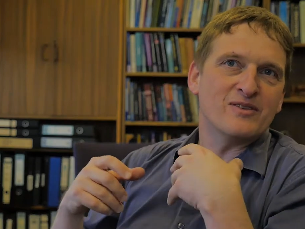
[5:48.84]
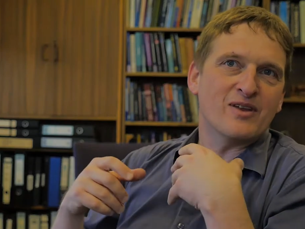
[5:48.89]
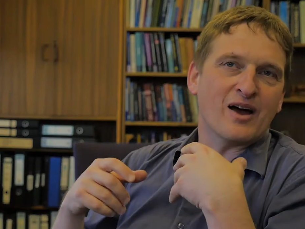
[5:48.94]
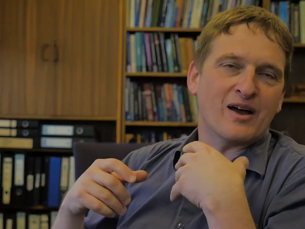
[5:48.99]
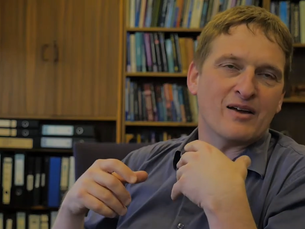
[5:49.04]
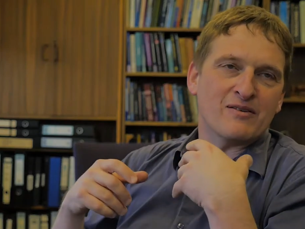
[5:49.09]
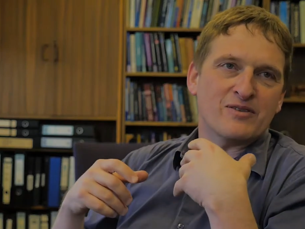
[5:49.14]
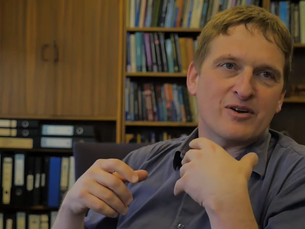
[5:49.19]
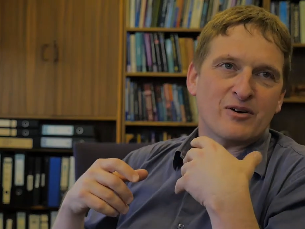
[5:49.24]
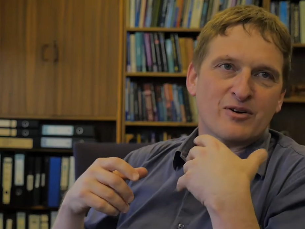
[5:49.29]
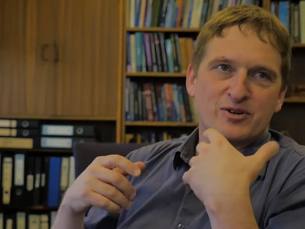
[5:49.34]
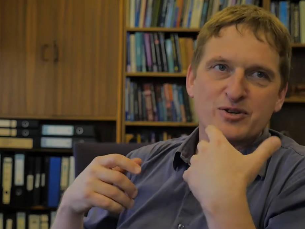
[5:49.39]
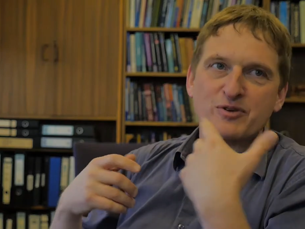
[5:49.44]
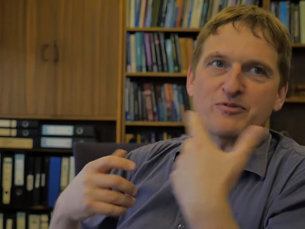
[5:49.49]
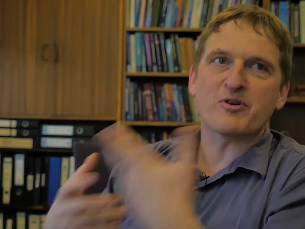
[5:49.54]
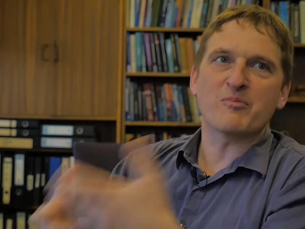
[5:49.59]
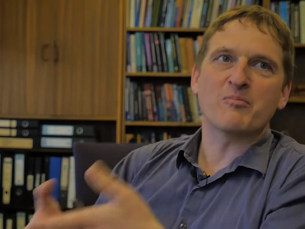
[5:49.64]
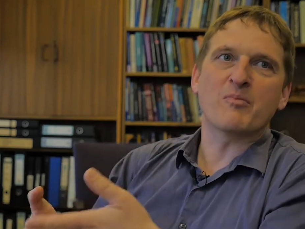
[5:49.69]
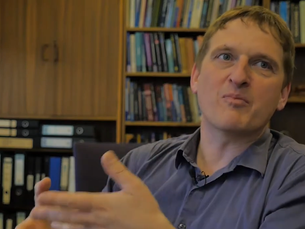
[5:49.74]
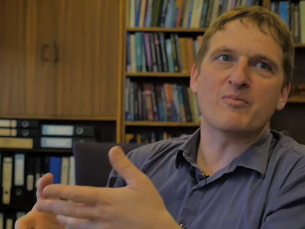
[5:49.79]
uh, there are
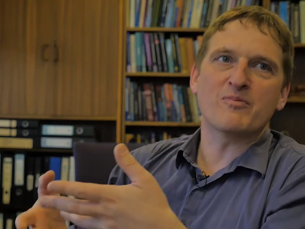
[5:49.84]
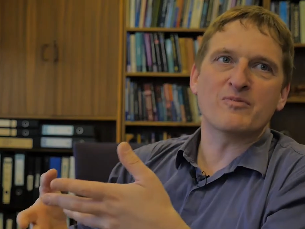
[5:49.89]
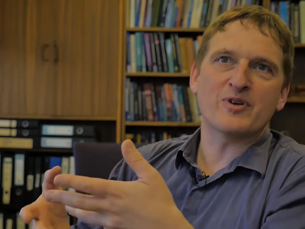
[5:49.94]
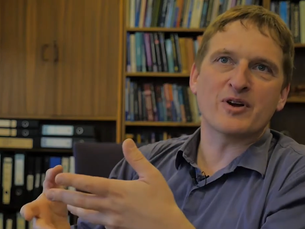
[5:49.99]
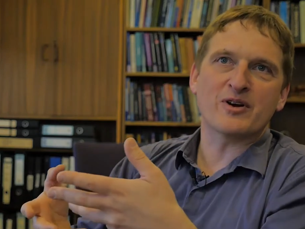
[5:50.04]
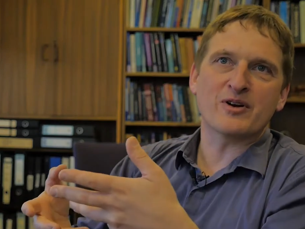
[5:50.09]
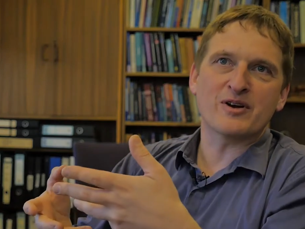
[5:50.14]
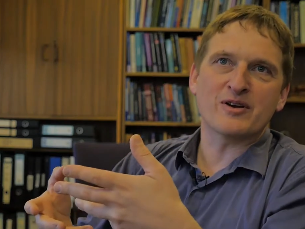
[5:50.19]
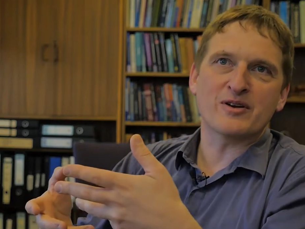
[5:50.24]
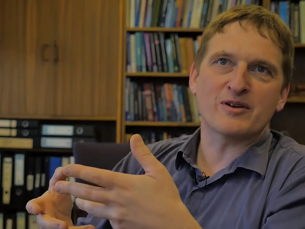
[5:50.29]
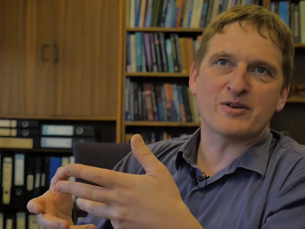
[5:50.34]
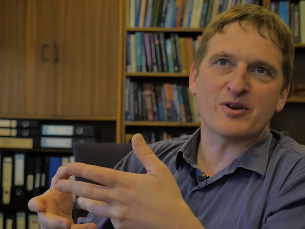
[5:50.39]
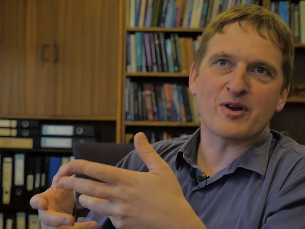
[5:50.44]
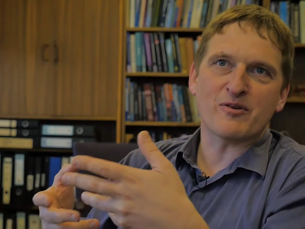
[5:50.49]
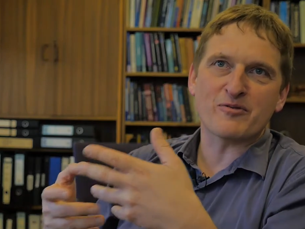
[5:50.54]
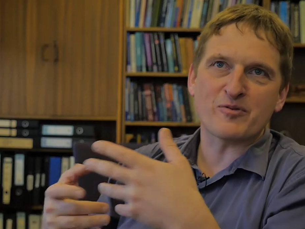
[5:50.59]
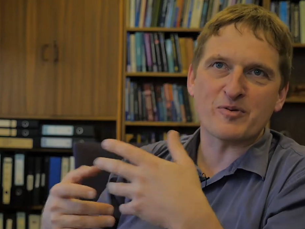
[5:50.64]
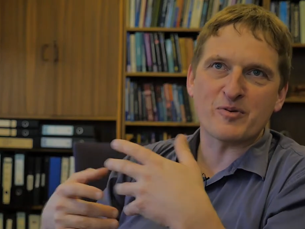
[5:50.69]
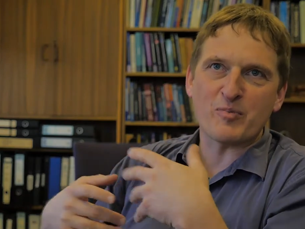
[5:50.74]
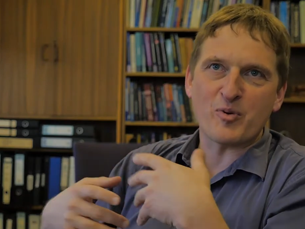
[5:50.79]
different there are you know
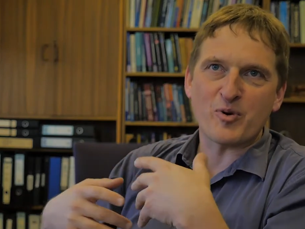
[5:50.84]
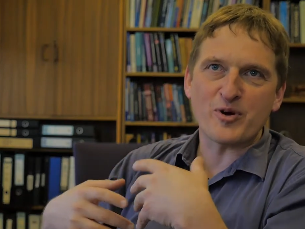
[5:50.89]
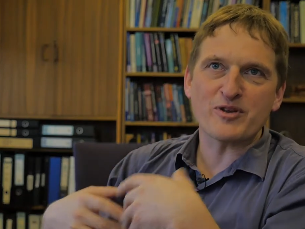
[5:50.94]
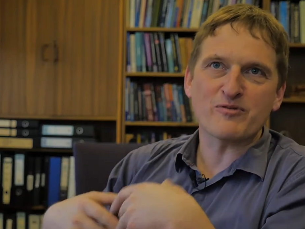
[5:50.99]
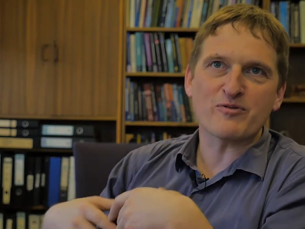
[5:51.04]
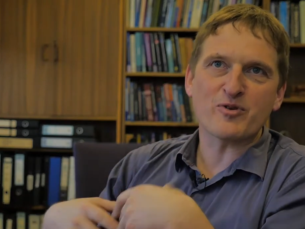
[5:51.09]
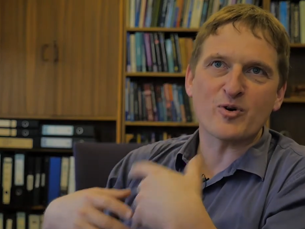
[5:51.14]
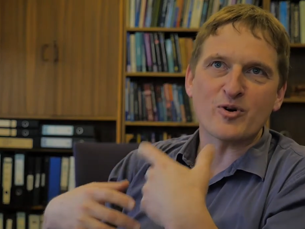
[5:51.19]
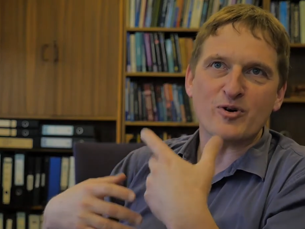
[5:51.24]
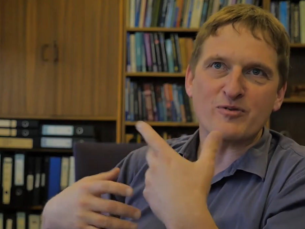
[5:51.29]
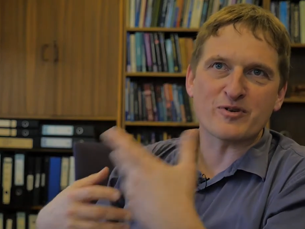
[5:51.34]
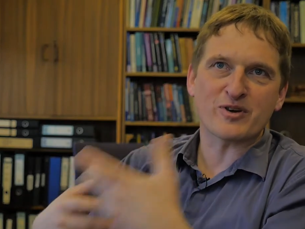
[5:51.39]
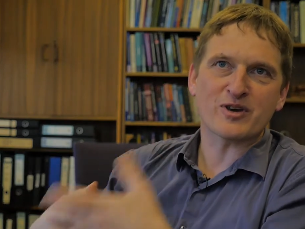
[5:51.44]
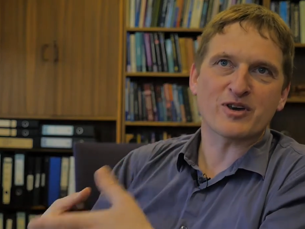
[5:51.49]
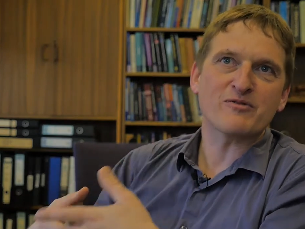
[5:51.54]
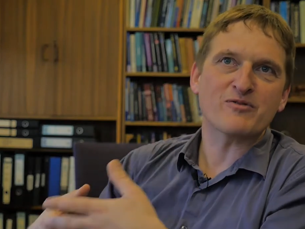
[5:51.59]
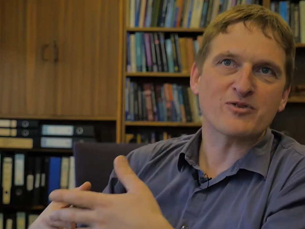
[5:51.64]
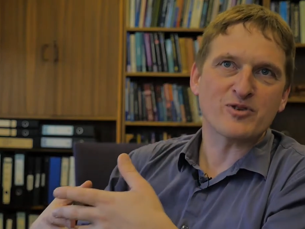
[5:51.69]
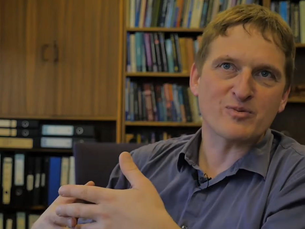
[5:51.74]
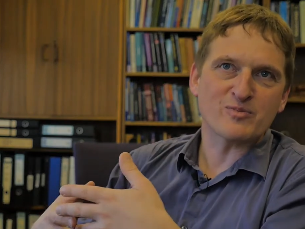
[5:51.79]
from a point of view of a
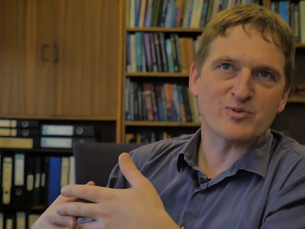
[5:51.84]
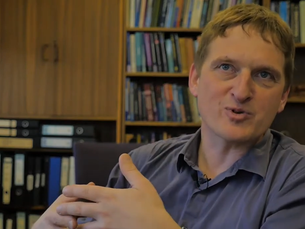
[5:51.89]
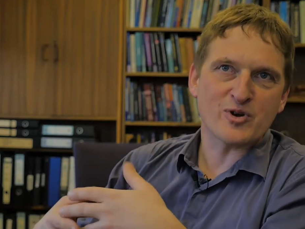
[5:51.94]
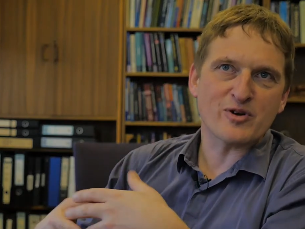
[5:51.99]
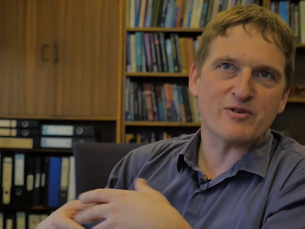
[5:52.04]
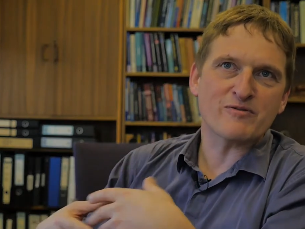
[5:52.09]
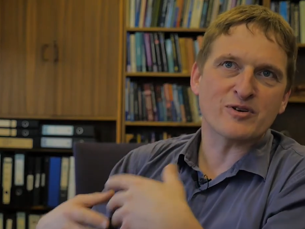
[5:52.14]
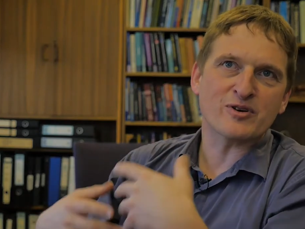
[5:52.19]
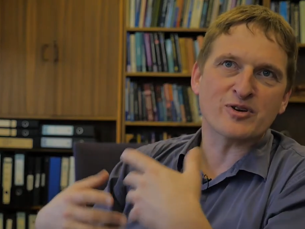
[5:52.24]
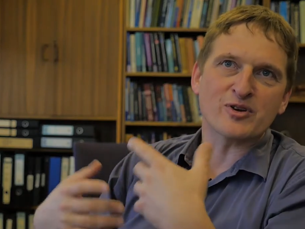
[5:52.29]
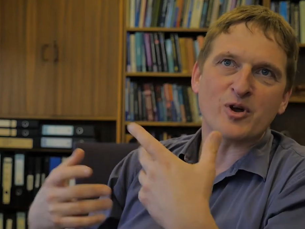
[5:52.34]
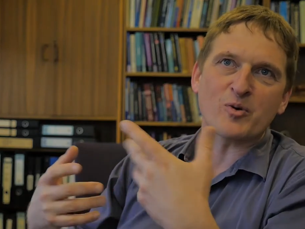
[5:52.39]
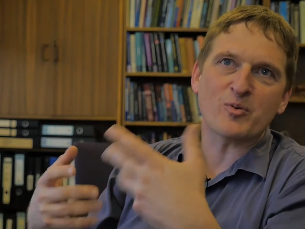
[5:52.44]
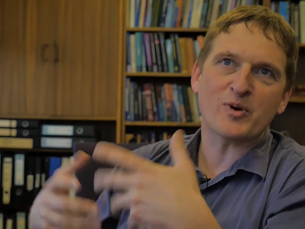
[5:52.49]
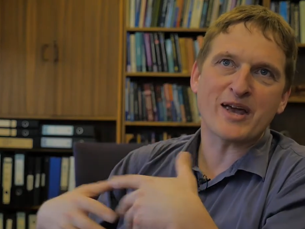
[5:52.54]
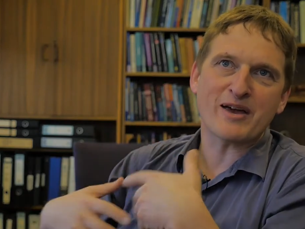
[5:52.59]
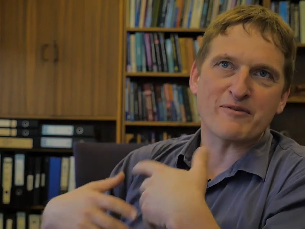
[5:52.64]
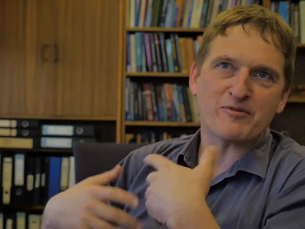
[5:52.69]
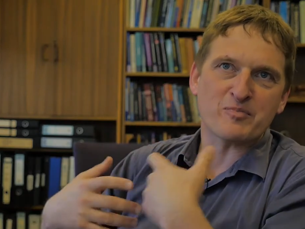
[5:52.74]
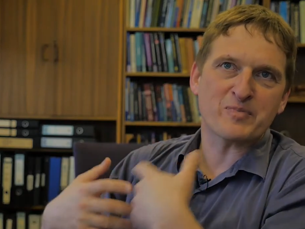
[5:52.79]
given observer you know
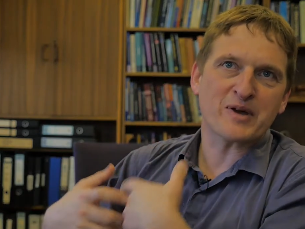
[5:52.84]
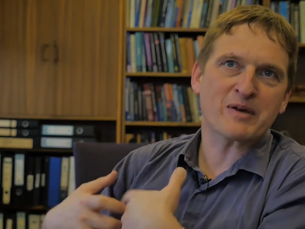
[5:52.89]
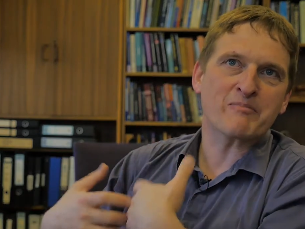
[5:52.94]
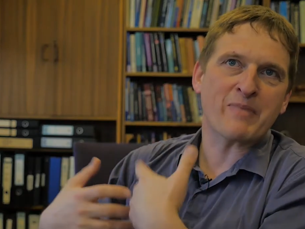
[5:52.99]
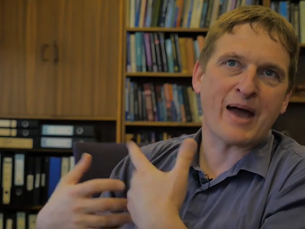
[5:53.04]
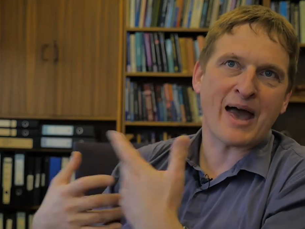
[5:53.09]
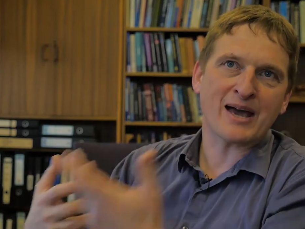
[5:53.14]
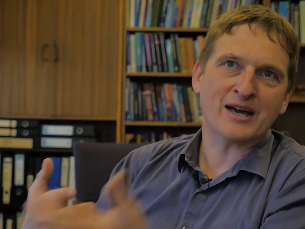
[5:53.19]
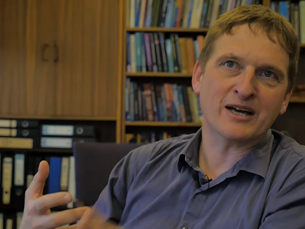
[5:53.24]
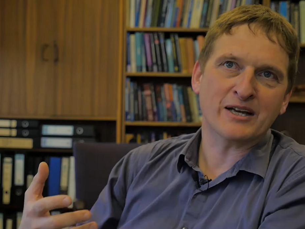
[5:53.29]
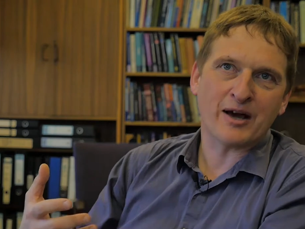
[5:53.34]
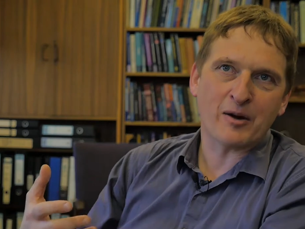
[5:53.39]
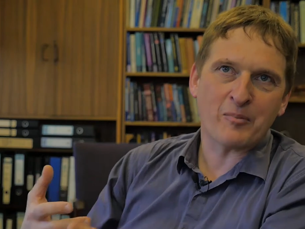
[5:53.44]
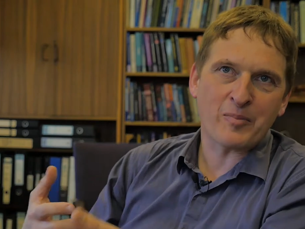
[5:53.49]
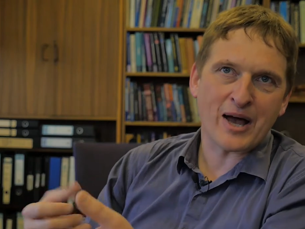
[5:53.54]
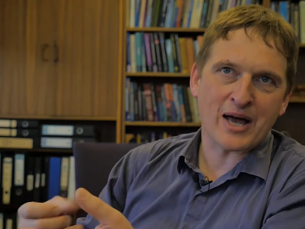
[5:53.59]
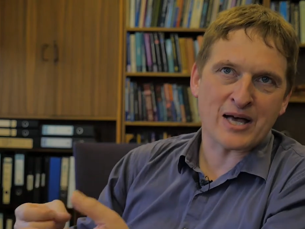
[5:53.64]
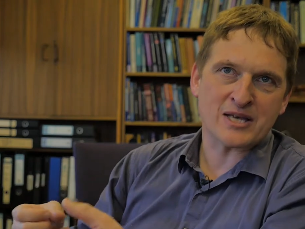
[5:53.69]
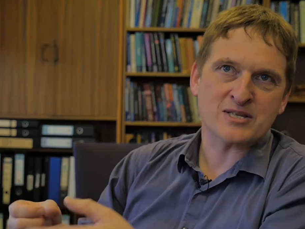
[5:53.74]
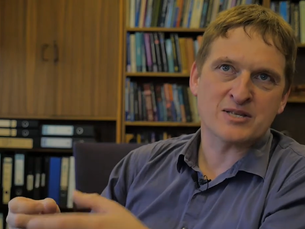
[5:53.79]
we have a big bang in our
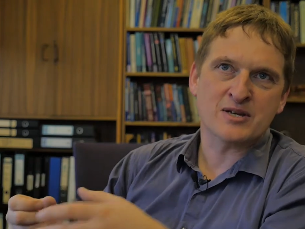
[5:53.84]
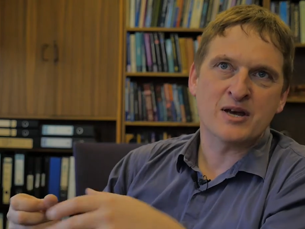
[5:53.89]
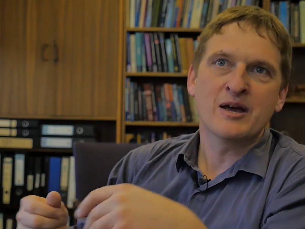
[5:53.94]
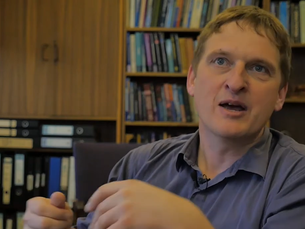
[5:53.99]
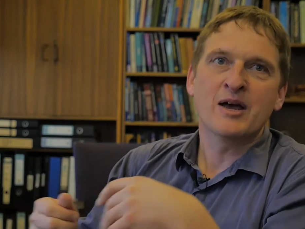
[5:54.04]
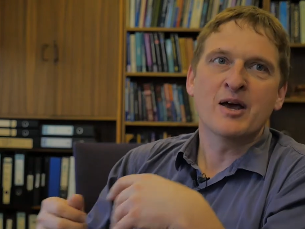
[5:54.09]
past